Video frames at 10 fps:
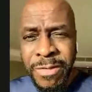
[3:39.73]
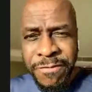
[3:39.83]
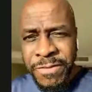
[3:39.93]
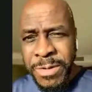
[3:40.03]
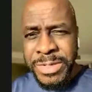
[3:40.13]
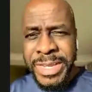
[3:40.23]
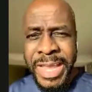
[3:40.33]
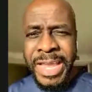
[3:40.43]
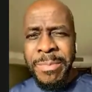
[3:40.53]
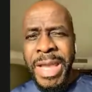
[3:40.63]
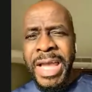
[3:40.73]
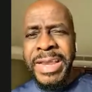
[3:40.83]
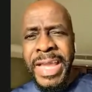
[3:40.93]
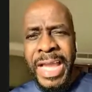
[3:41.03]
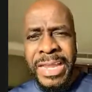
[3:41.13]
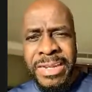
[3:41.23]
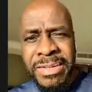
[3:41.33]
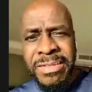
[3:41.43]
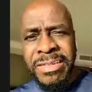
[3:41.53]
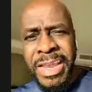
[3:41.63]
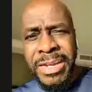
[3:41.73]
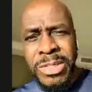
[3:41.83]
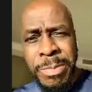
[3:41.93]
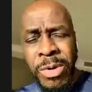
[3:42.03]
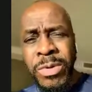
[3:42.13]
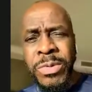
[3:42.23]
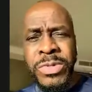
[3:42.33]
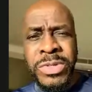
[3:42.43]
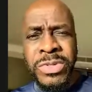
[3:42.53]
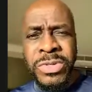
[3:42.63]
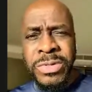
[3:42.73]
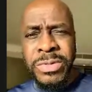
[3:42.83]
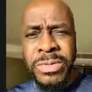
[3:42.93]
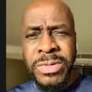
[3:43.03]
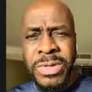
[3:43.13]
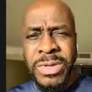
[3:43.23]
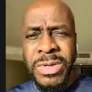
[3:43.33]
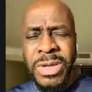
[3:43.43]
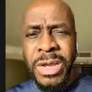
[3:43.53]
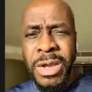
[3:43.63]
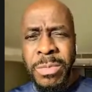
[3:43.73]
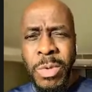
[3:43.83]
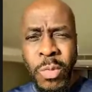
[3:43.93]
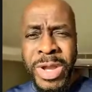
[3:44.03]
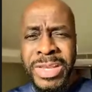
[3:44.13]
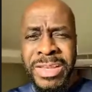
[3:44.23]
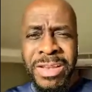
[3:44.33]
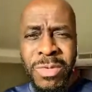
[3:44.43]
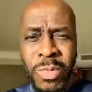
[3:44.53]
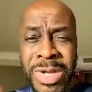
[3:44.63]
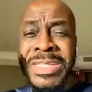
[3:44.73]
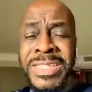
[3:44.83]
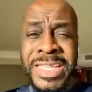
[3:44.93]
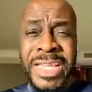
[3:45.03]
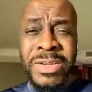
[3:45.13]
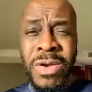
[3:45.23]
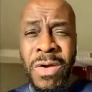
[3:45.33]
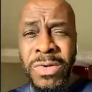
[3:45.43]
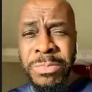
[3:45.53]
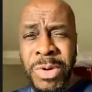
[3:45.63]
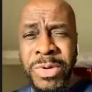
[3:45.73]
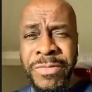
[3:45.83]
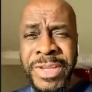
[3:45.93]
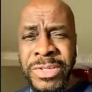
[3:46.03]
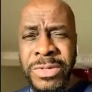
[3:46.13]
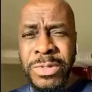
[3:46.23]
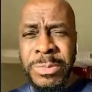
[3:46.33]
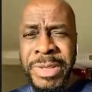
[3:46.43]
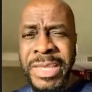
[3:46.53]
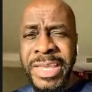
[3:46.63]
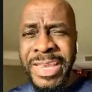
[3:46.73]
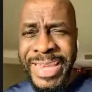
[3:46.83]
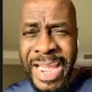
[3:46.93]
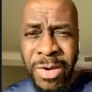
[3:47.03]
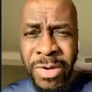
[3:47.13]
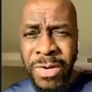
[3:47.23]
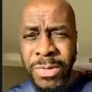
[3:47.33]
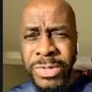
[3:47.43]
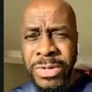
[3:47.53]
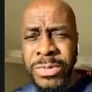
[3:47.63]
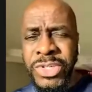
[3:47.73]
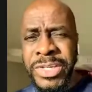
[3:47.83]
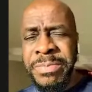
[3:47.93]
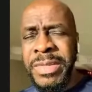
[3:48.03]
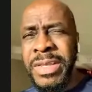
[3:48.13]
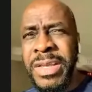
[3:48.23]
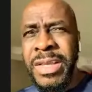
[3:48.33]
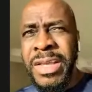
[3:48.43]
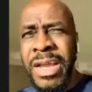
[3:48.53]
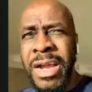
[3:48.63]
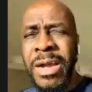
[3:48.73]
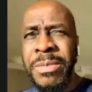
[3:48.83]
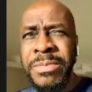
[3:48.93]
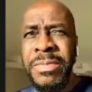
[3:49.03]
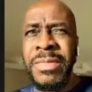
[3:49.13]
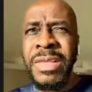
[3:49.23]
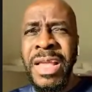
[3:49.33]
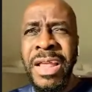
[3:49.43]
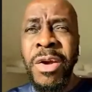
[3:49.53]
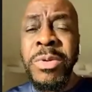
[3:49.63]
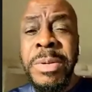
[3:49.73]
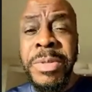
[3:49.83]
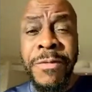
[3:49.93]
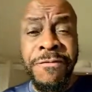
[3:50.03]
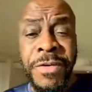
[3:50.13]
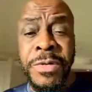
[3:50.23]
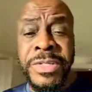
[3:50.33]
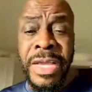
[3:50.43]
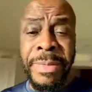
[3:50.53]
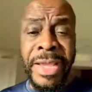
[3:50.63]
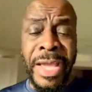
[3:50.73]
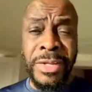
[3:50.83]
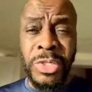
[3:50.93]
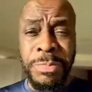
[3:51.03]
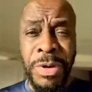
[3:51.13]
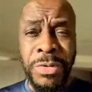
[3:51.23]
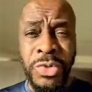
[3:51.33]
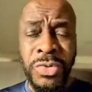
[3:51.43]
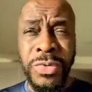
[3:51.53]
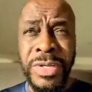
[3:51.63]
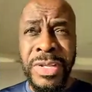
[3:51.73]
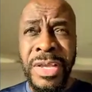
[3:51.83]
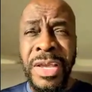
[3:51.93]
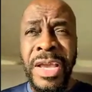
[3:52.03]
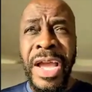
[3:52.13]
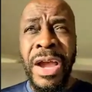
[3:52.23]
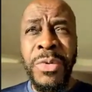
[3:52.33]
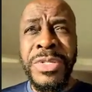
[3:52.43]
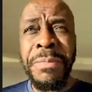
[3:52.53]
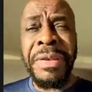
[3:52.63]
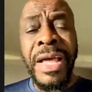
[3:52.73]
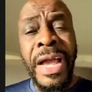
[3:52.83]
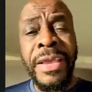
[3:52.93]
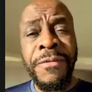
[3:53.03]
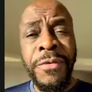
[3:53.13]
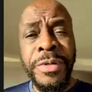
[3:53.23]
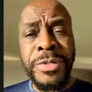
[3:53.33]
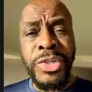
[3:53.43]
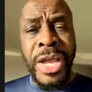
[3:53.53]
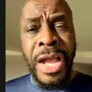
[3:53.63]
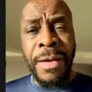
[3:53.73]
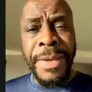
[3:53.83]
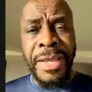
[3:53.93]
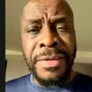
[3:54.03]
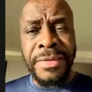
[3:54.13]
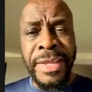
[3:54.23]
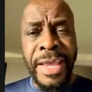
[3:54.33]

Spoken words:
the first time I got exposed to what was then called motivational speaking, now called coaching. Um, I remember the first time I got exposed to it, I was applying for a job at